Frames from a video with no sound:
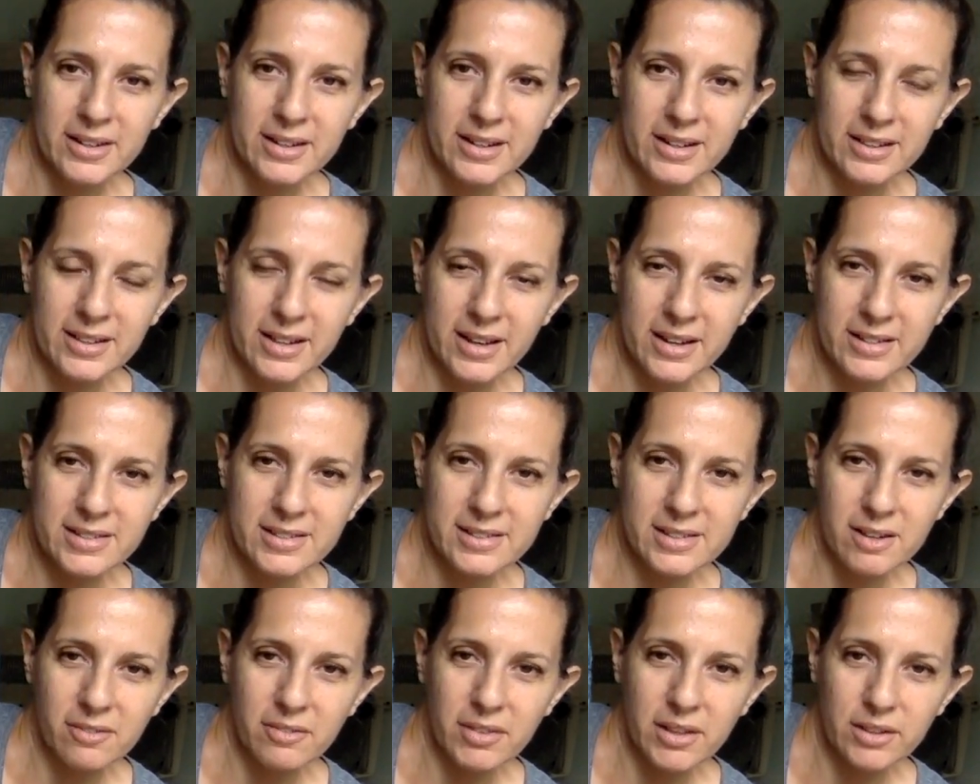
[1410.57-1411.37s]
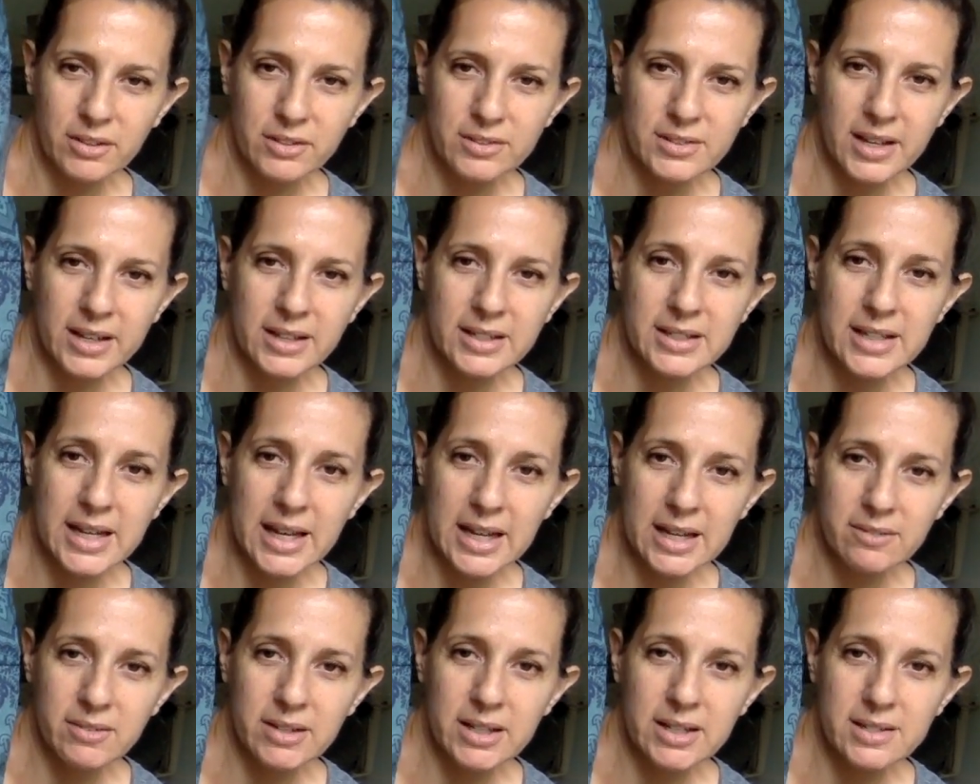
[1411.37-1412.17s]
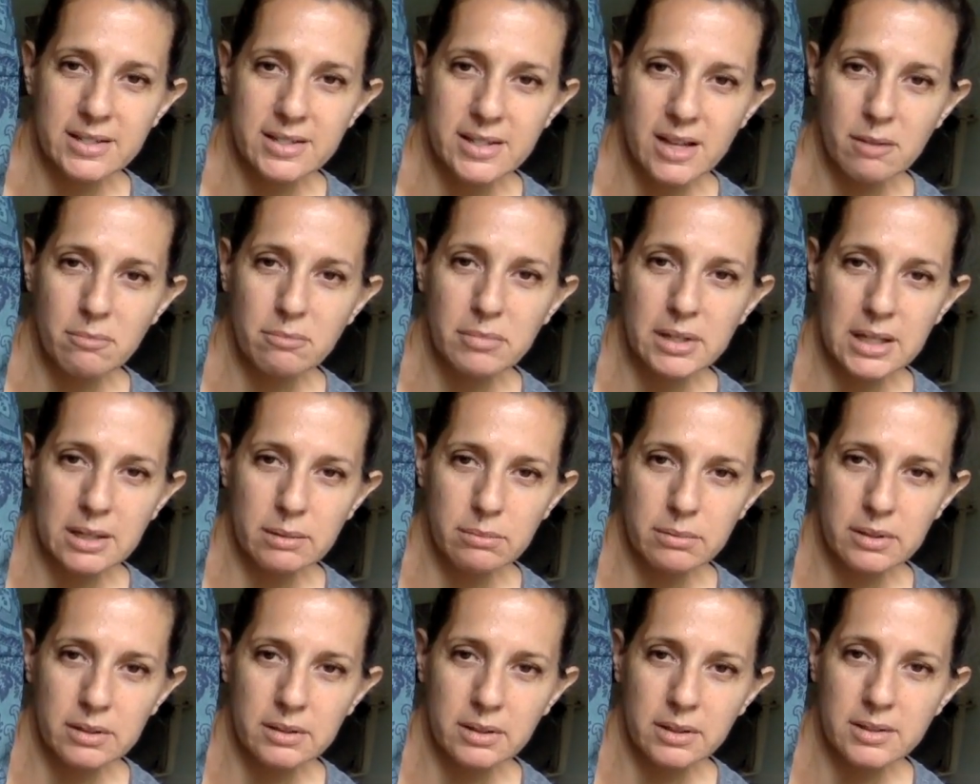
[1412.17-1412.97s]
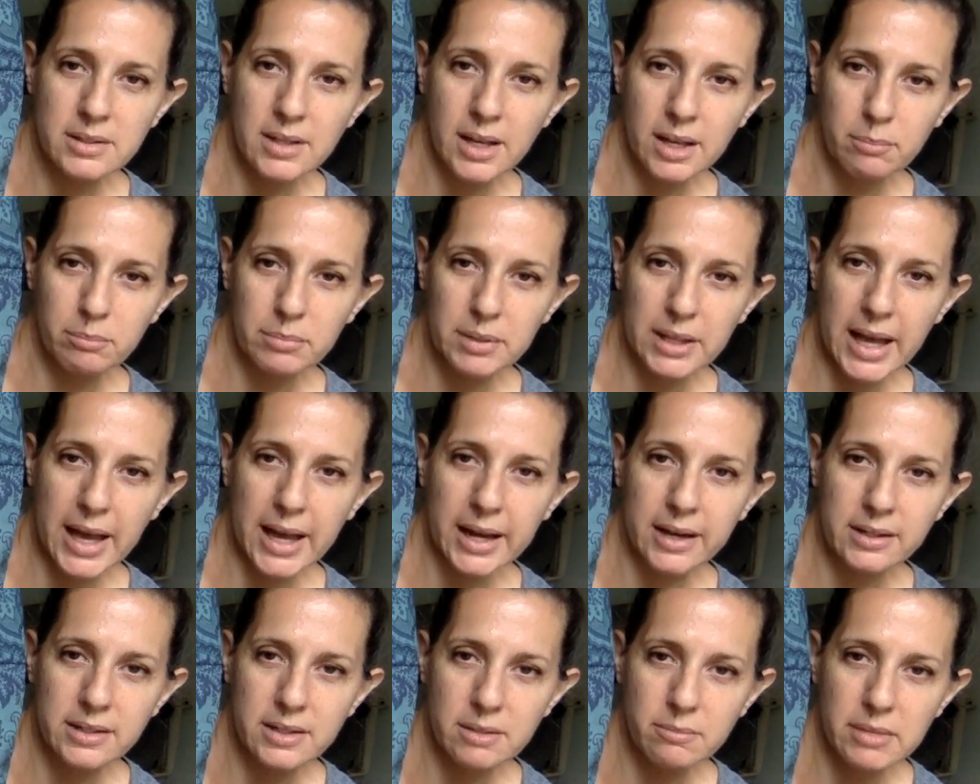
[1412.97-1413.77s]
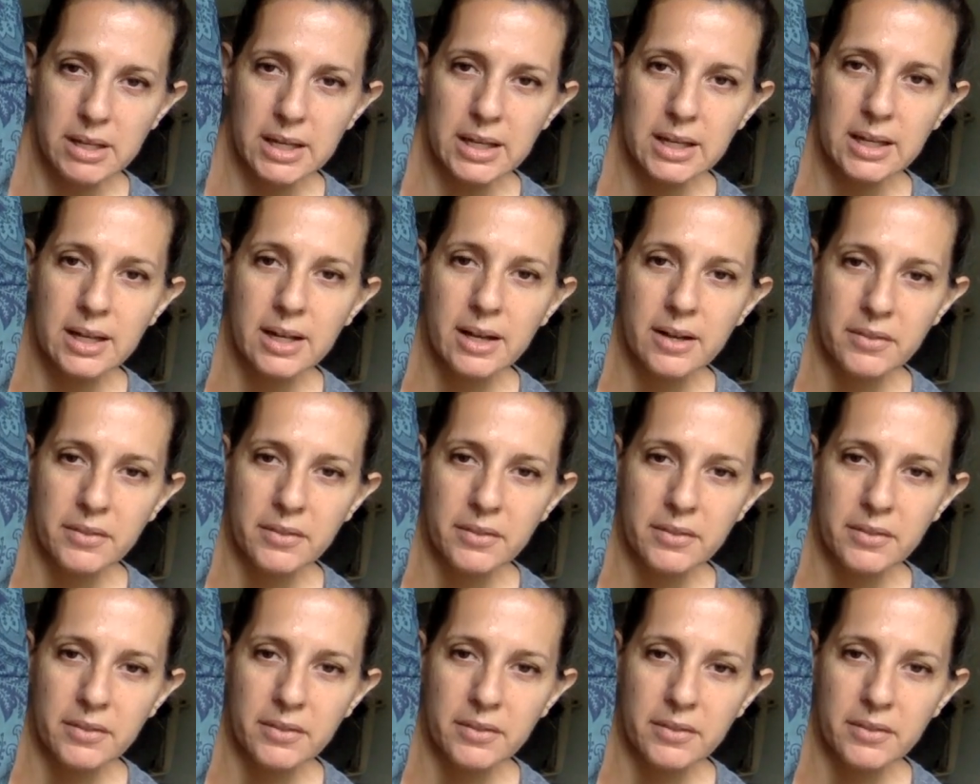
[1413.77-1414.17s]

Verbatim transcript: a lot of stuff that looks like navy to some people, looks like black to me.